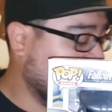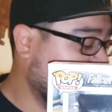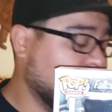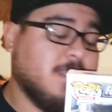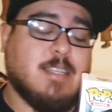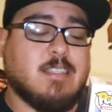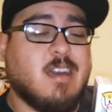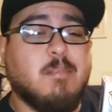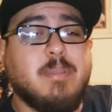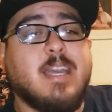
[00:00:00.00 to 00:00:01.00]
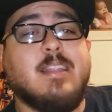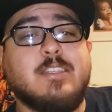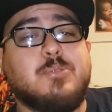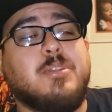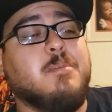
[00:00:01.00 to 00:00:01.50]
I'm guessing it's got to be at
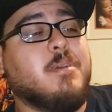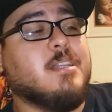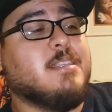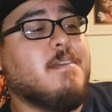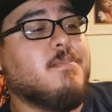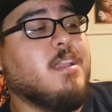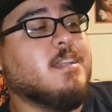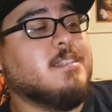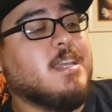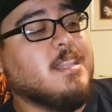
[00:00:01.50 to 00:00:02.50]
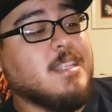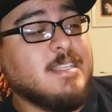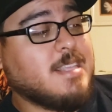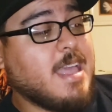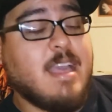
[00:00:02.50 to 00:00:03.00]
least 20 bucks, that Frankenstein.
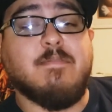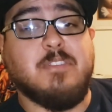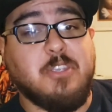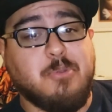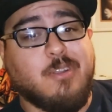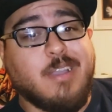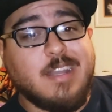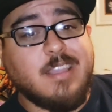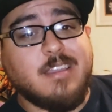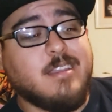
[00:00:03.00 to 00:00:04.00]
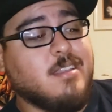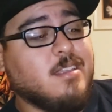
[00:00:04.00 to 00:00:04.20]
This, I have zero idea.